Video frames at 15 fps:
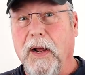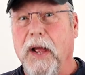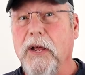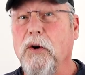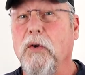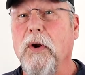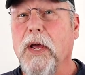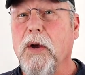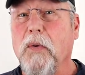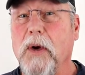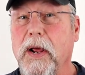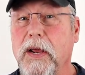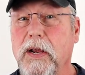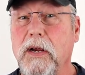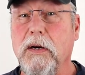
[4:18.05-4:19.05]
I don't like
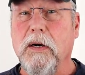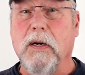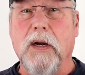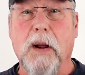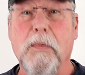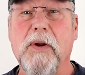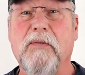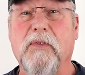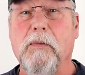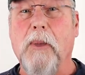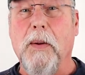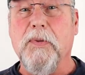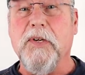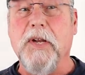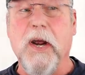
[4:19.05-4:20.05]
what I hear coming from
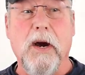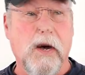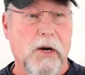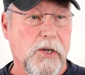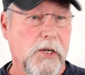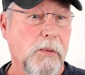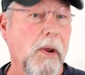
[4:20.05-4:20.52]
upstairs.